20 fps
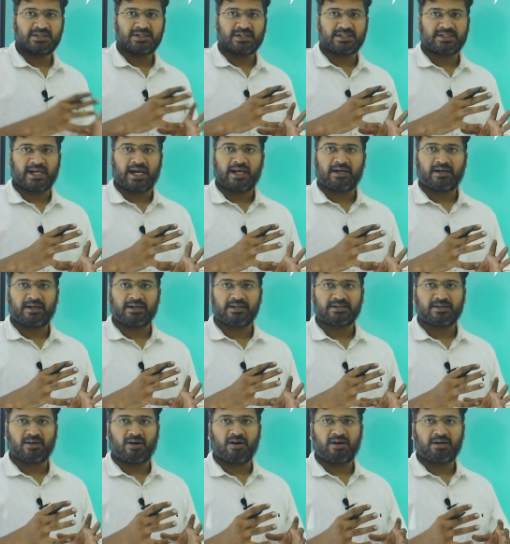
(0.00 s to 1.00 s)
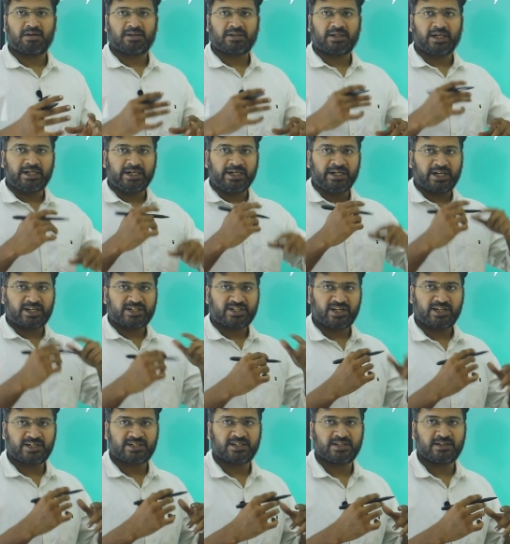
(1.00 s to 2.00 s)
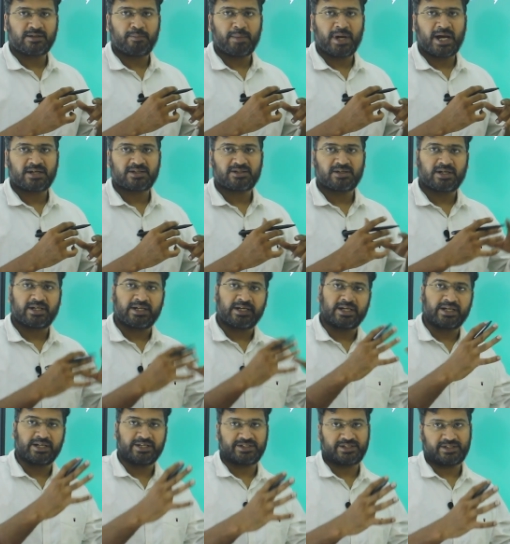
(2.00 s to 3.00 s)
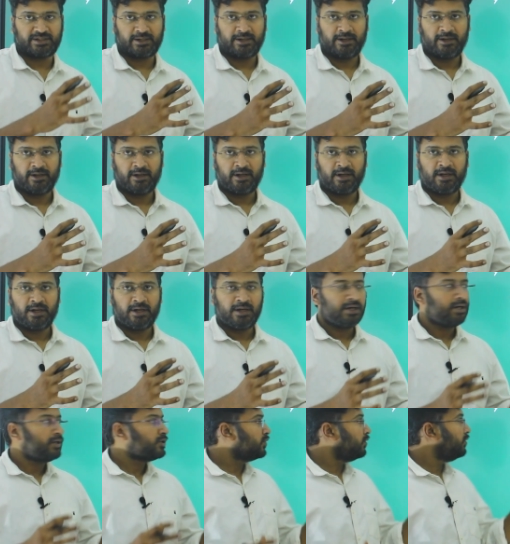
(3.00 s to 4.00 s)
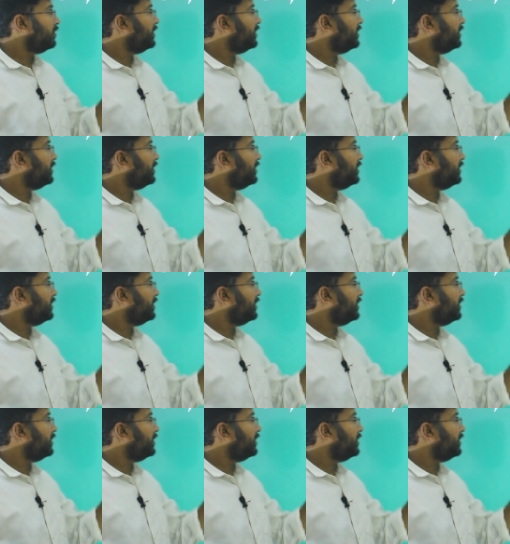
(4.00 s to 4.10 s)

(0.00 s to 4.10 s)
in the salaries, or the interest rates in the banks are increased. So